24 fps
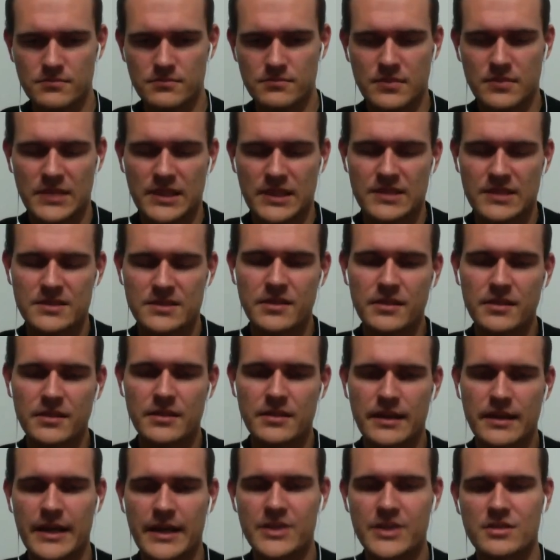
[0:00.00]
Concerning the
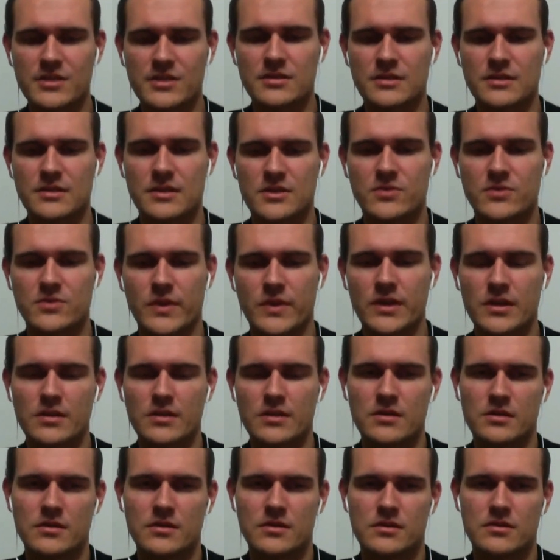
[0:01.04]
collections as
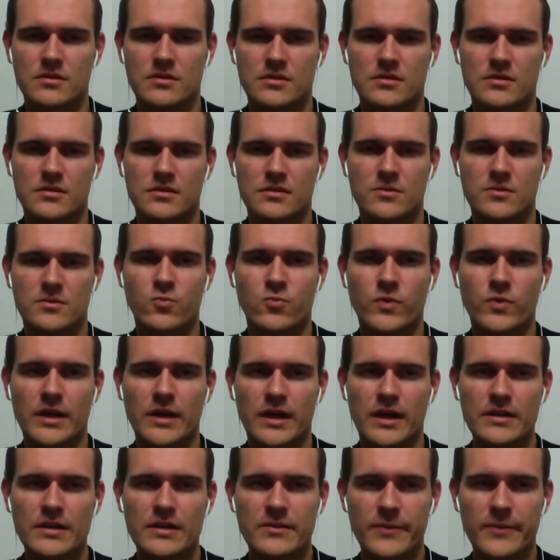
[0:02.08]
well, we
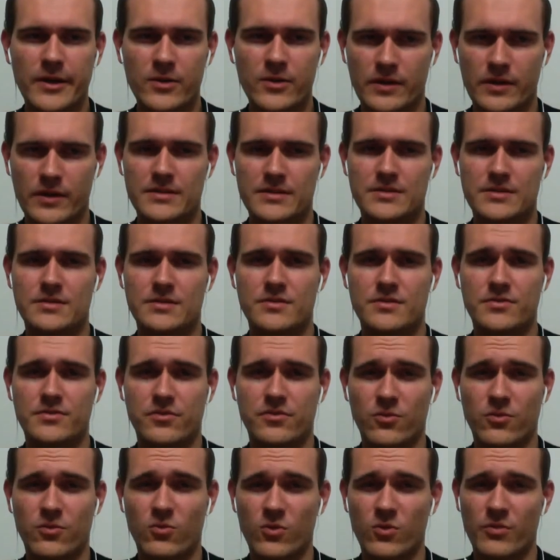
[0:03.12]
had a request
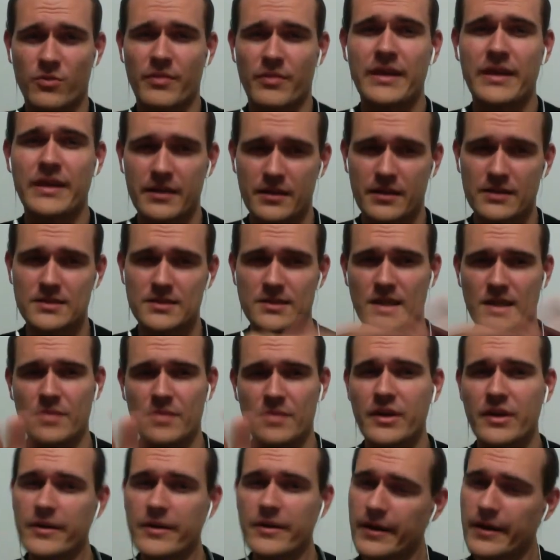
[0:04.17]
for making it
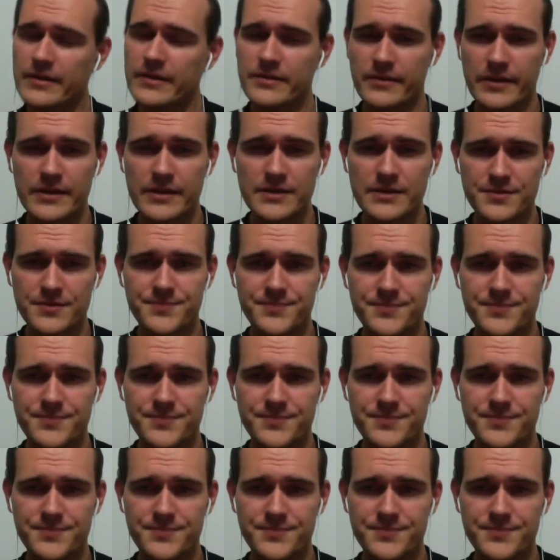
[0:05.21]
subdirectories.